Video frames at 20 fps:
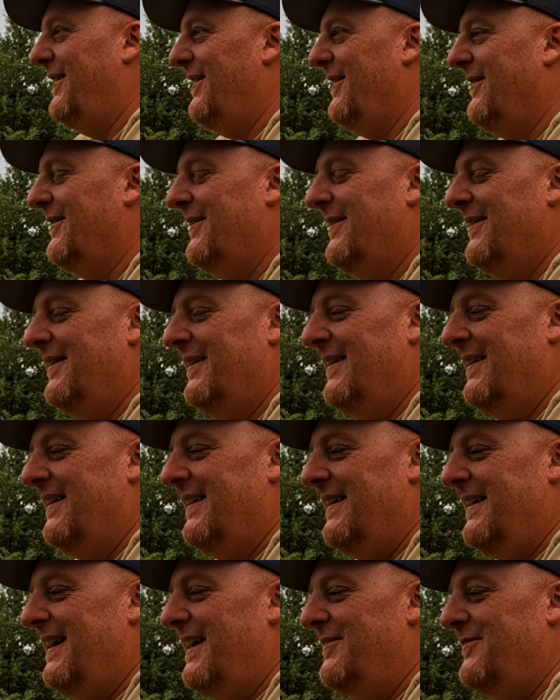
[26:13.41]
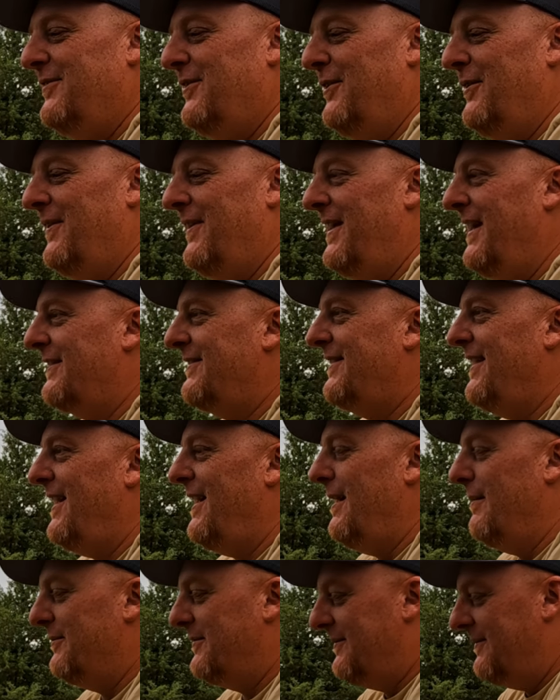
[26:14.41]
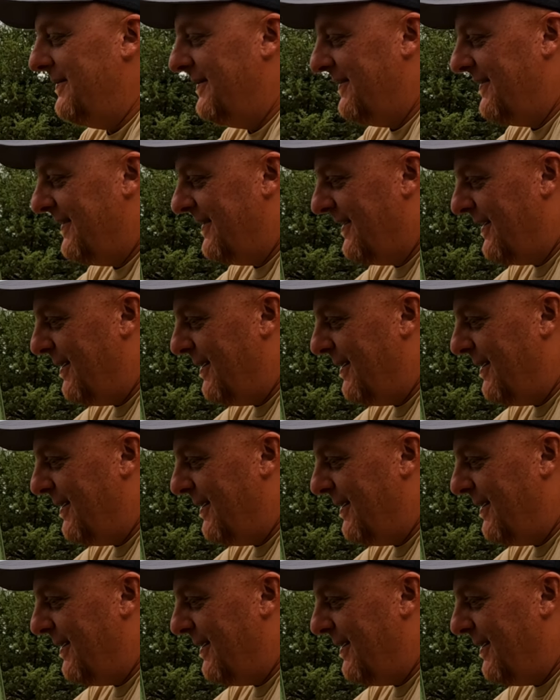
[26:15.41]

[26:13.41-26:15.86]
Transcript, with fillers: You know? Damn. And so the next day, I'm...